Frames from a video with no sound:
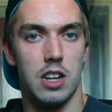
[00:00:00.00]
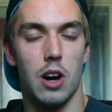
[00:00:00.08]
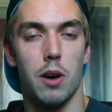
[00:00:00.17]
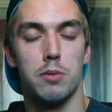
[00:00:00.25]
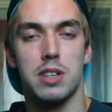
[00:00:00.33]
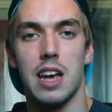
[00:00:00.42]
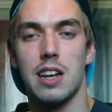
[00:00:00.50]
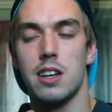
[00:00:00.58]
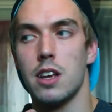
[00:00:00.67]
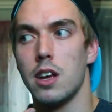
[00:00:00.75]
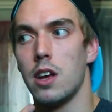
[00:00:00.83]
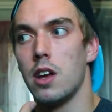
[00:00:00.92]
You know, I was
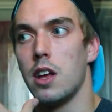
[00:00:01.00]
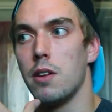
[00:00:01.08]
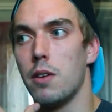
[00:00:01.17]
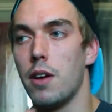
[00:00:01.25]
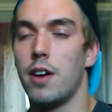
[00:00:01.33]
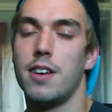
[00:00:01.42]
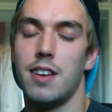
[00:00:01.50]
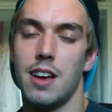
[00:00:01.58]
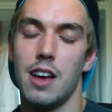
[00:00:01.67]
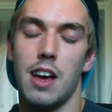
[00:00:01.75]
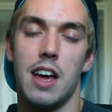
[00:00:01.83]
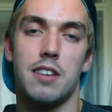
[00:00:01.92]
getting,
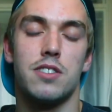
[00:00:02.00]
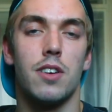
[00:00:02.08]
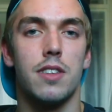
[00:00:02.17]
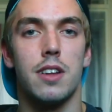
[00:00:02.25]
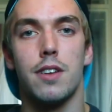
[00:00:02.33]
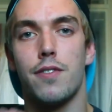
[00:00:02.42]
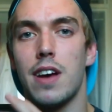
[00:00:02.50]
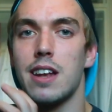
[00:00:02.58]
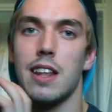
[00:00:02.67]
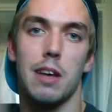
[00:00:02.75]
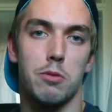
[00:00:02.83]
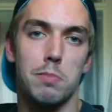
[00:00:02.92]
it's not that the fact
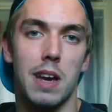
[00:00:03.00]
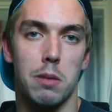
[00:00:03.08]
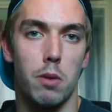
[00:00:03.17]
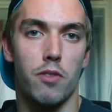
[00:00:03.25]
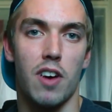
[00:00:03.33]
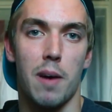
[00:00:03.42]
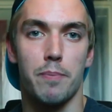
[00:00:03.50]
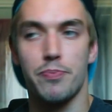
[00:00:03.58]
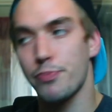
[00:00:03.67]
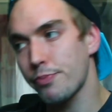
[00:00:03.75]
that they was making me fat,